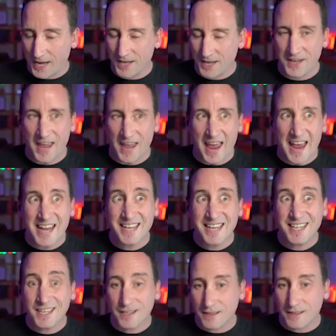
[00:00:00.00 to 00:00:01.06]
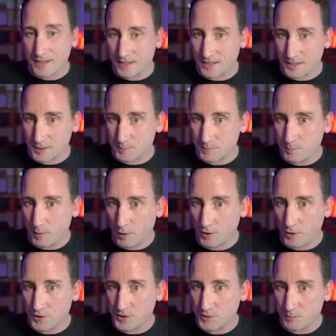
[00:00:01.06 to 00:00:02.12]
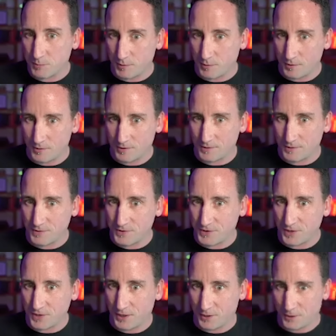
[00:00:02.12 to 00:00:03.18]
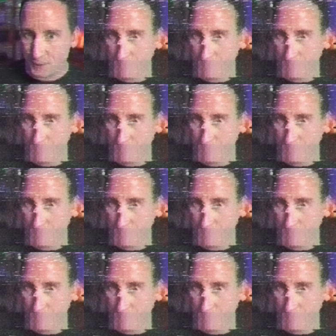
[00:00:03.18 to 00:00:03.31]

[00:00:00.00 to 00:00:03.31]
and providing themselves a way to experience their their own peace of mind.